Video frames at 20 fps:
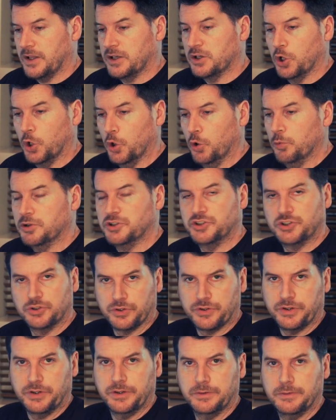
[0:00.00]
global
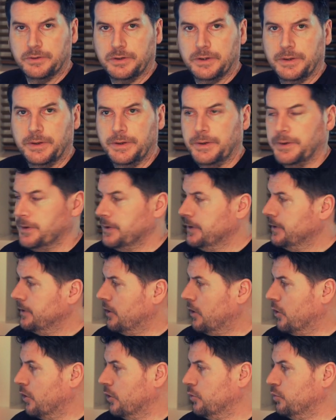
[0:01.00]
shutter
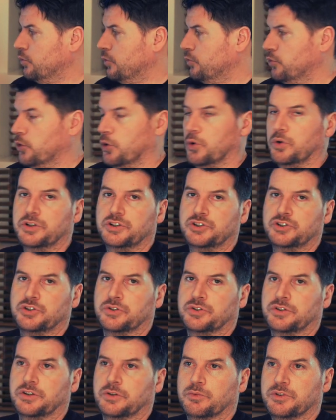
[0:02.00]
or rolling
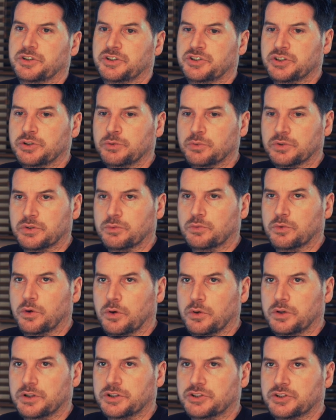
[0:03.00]
shutter. And when you shoot with the
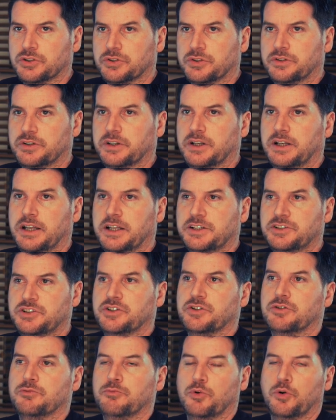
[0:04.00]
rolling shutter, it'll let you
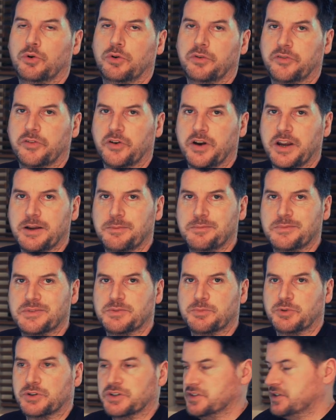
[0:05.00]
do more frames
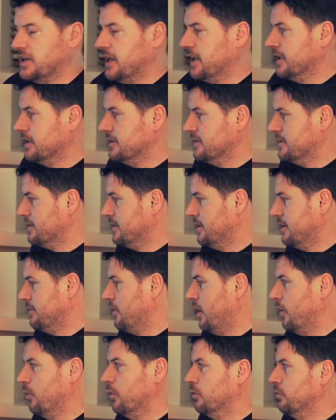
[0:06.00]
per second.
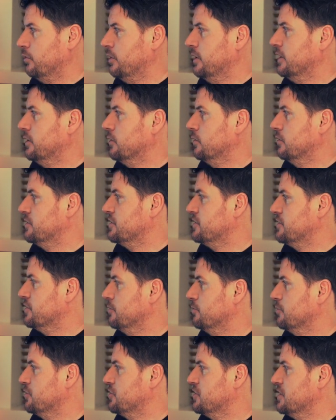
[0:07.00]
I won't really go into
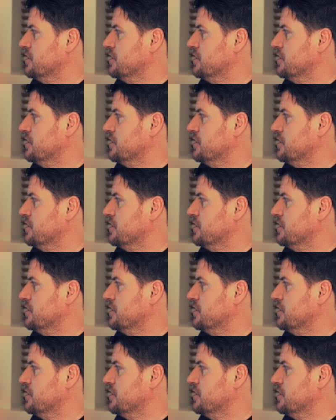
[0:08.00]
too much